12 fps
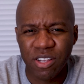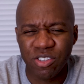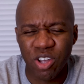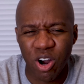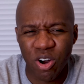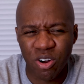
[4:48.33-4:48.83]

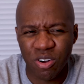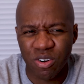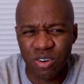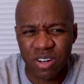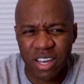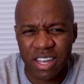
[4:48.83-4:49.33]
dark
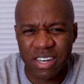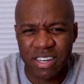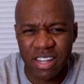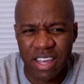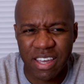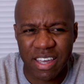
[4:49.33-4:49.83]
or like a
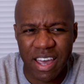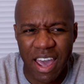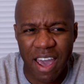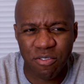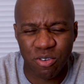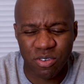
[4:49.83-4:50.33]
dank
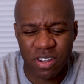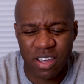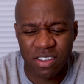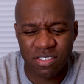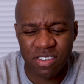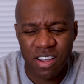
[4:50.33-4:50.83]

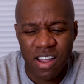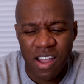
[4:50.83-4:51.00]
aftertaste,